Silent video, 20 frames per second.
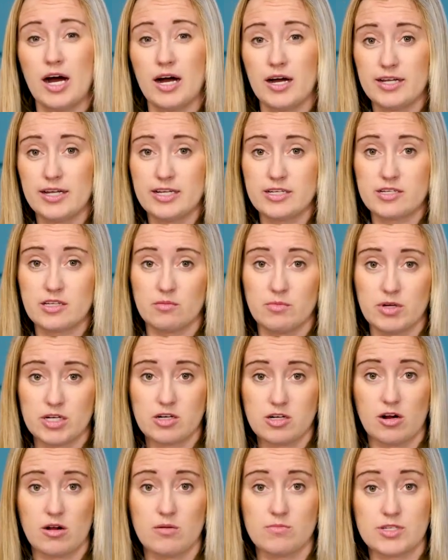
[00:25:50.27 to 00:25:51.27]
into the
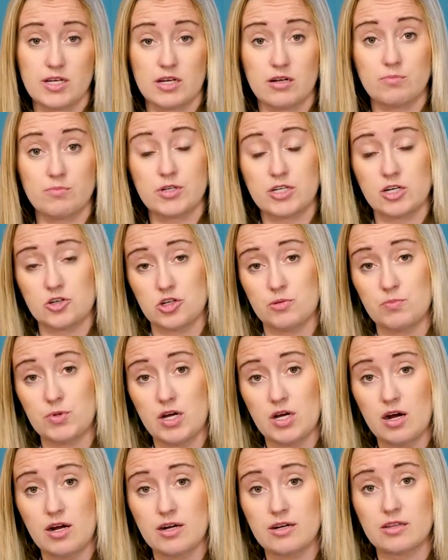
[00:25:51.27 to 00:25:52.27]
midterms and potentially
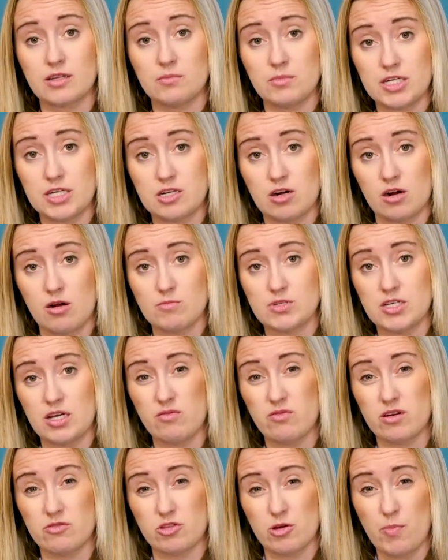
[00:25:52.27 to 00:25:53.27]
beyond the midterms,
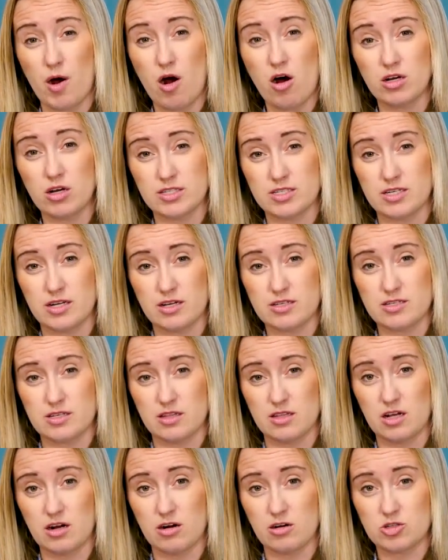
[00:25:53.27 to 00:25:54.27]
even if the politics
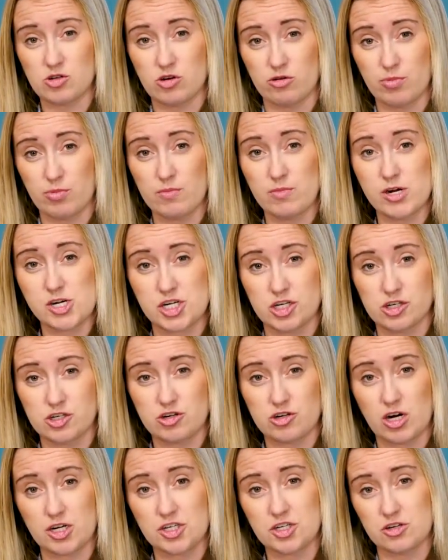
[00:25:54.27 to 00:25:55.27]
and their sort of permission
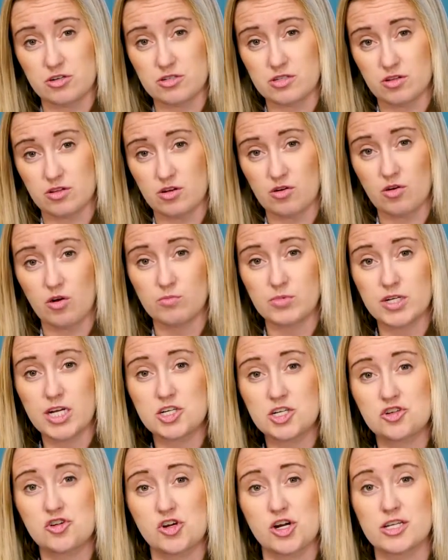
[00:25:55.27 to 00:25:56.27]
structures in their home
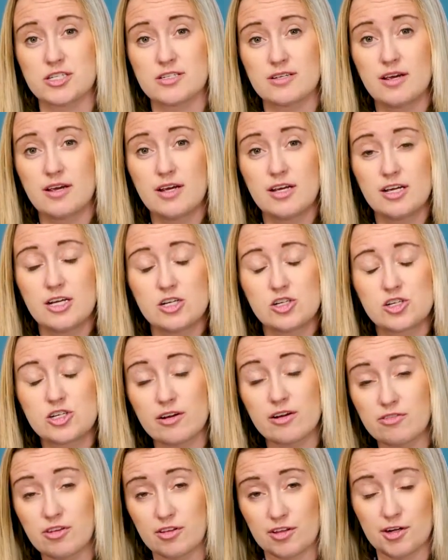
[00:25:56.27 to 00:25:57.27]
districts
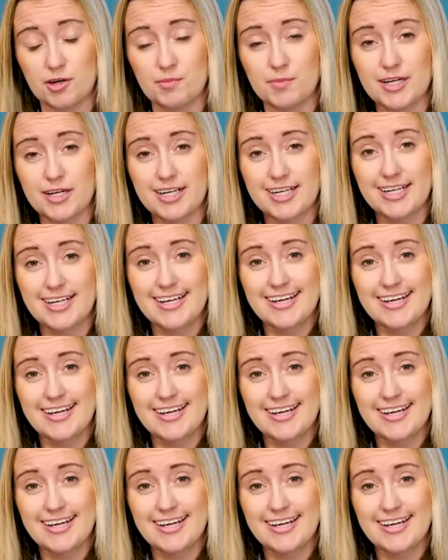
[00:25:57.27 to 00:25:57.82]
shift a little bit.